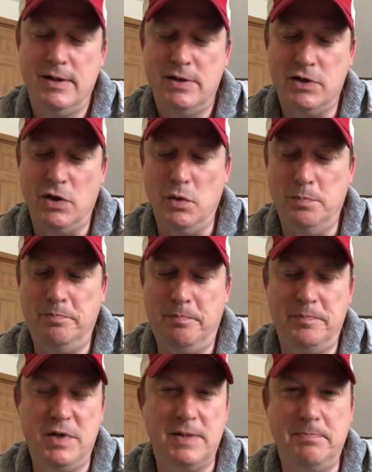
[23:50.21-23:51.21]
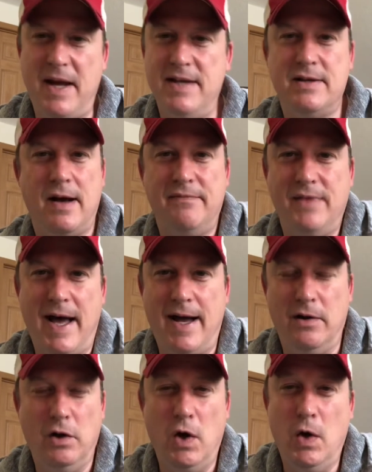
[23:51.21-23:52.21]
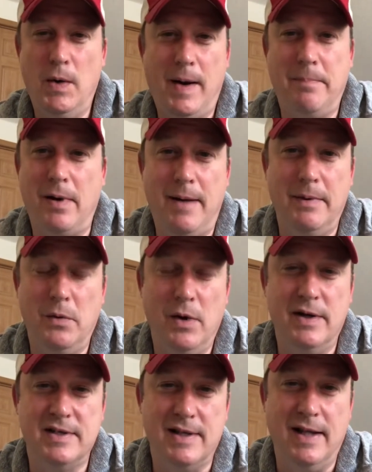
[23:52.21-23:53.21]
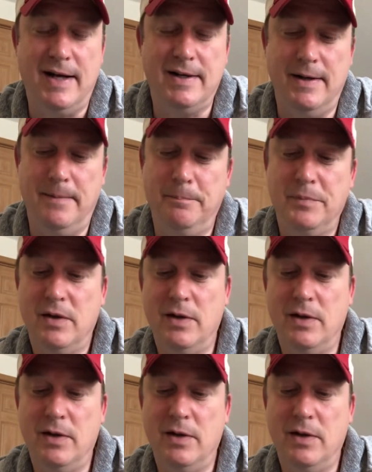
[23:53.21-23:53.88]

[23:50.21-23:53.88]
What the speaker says: So just based off that alone, I probably wouldn't have selected him.